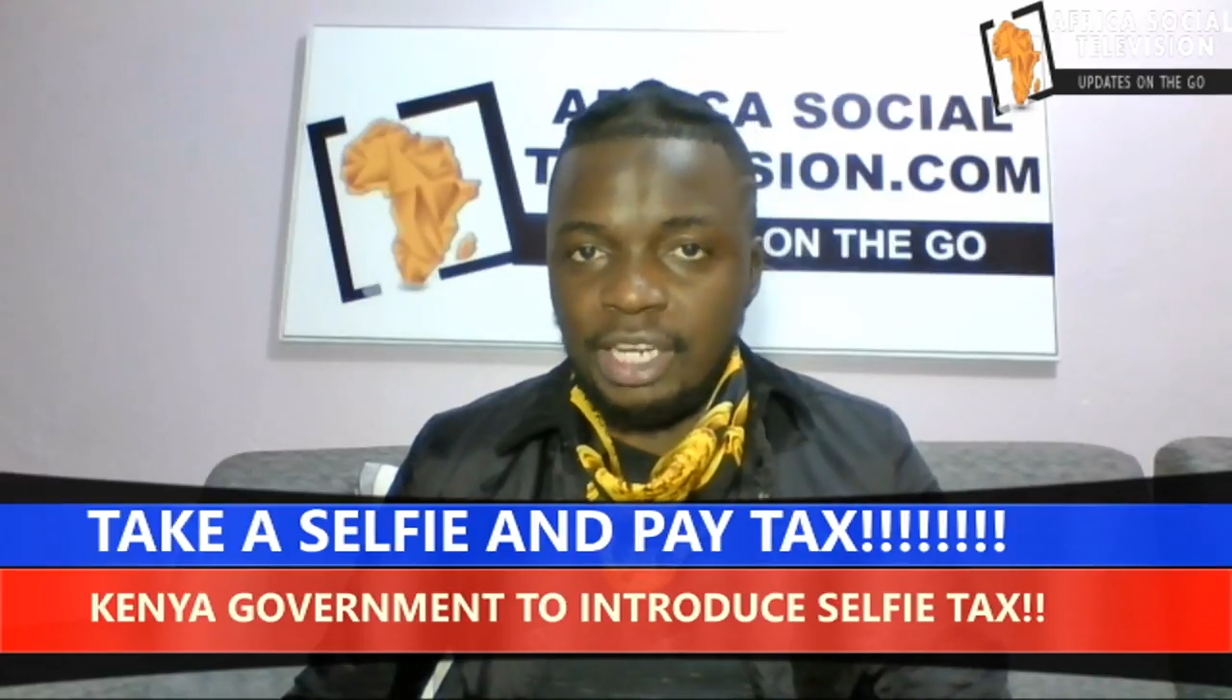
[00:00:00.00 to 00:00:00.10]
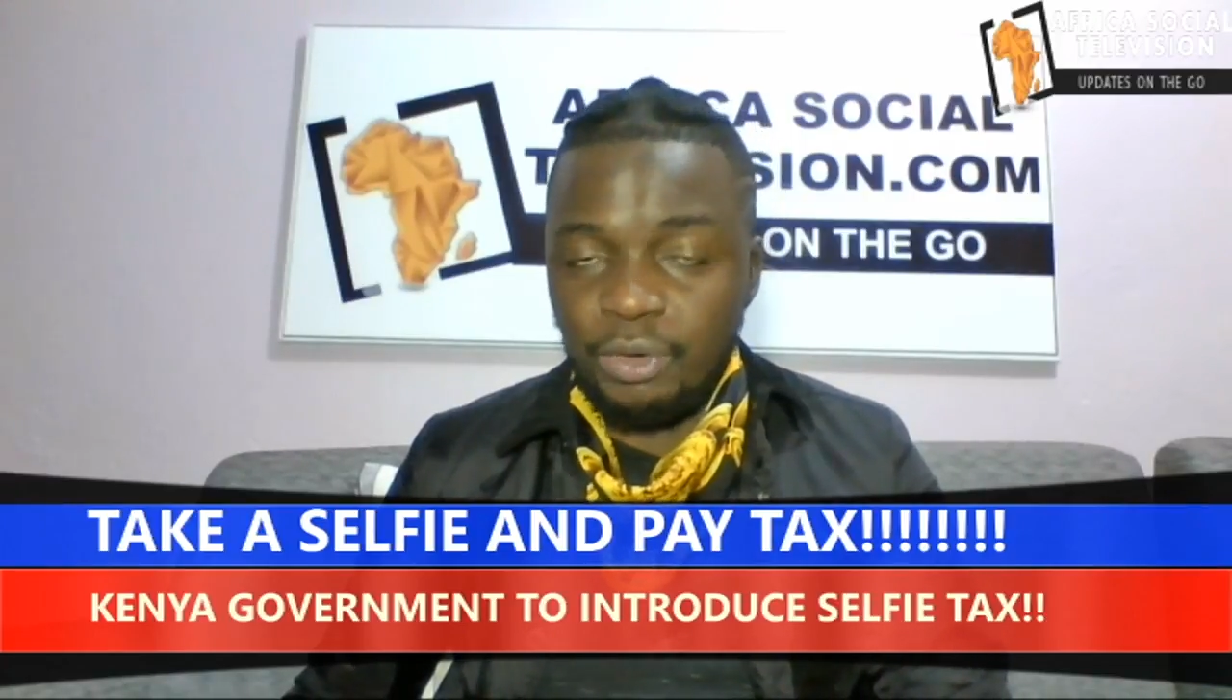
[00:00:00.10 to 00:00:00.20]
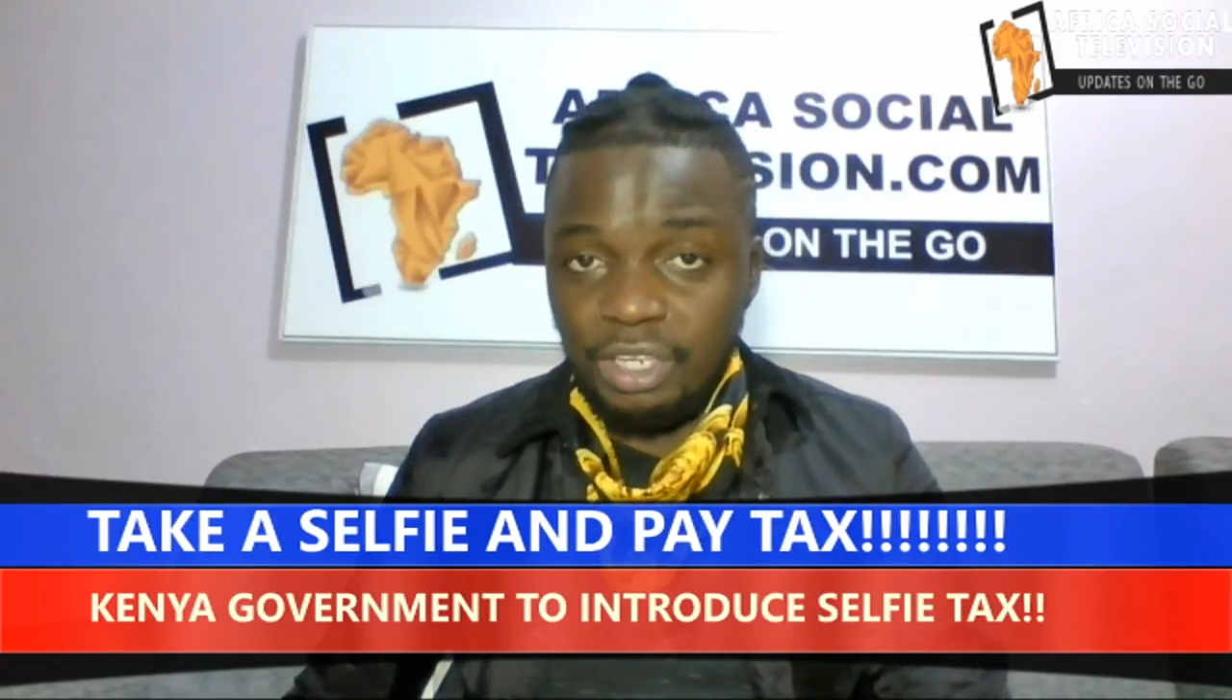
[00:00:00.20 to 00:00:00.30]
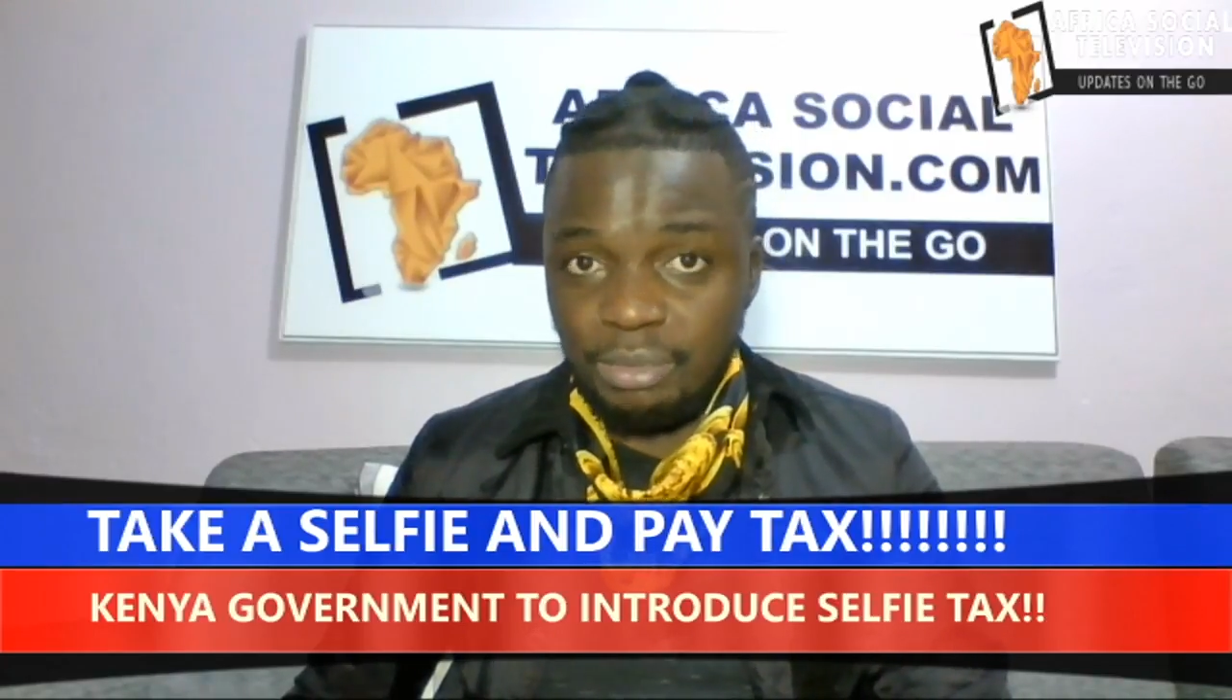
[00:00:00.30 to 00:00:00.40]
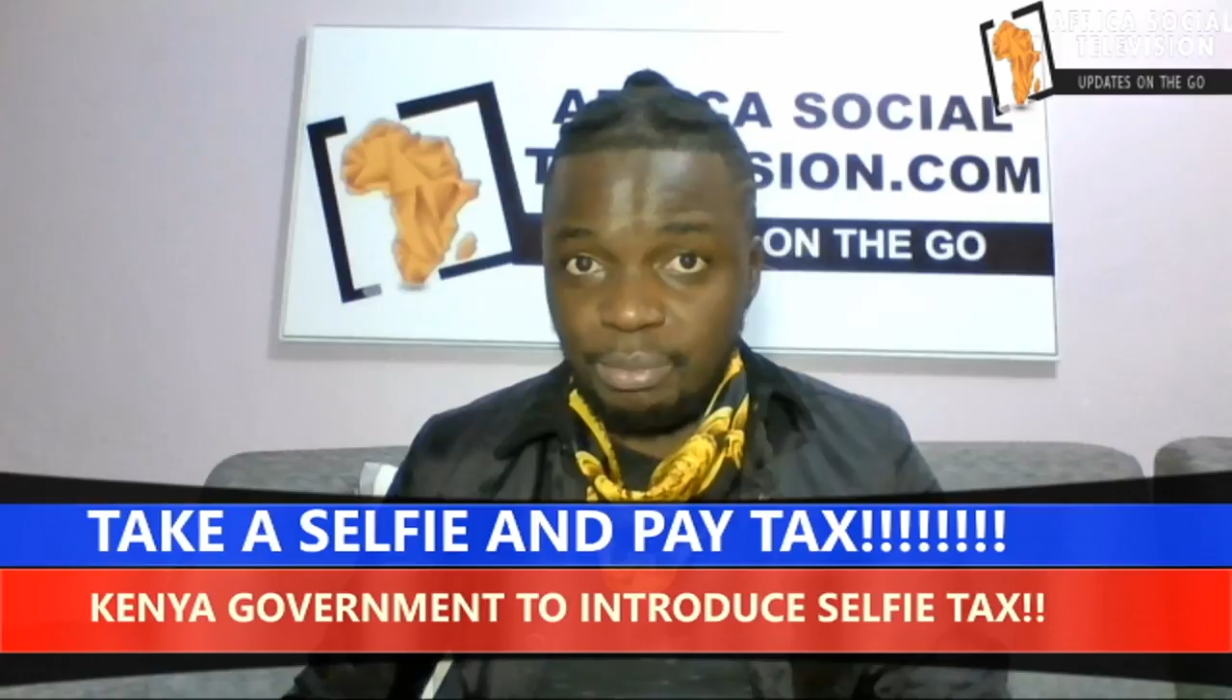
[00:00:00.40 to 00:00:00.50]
I wouldn't be